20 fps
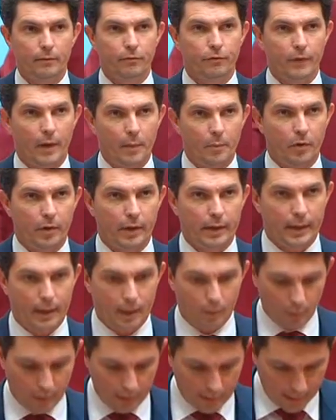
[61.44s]
February,
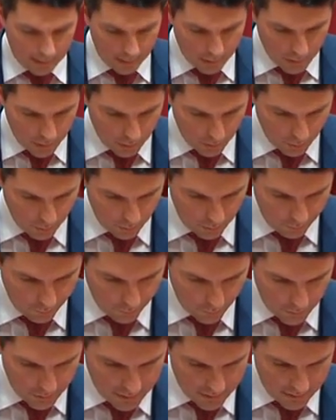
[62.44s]
and we're into the
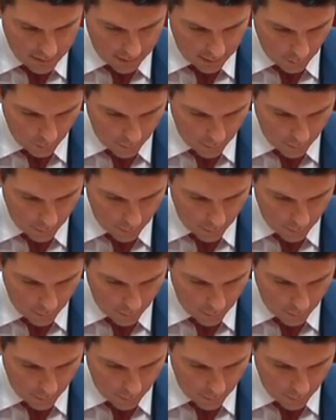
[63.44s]
first sitting